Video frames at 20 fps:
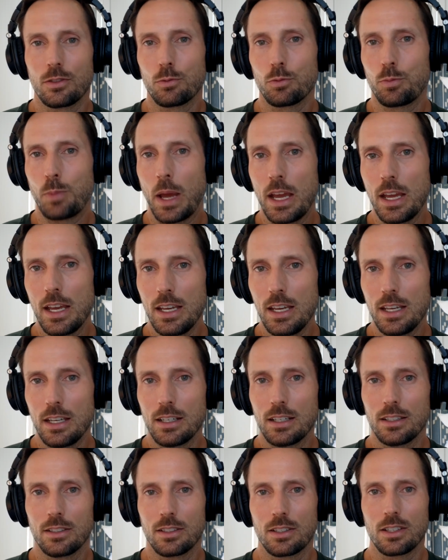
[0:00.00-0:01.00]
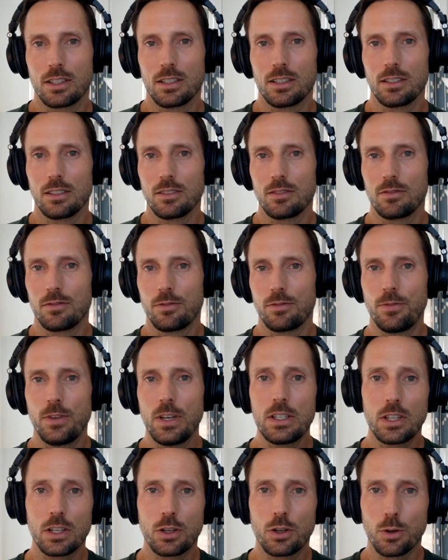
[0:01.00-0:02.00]
pain, and to
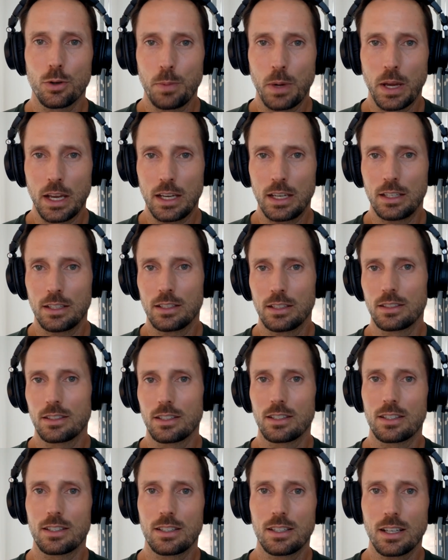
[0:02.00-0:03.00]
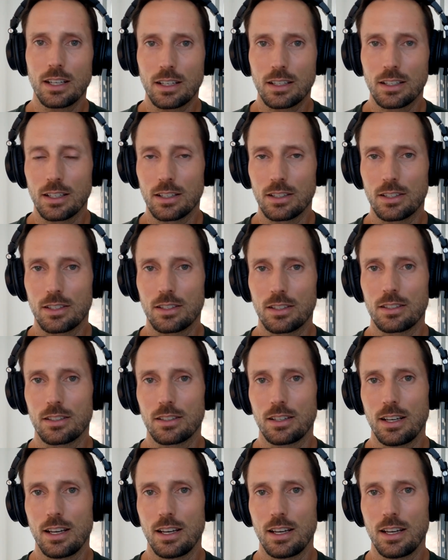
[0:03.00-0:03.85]
physical pain, and to sickness,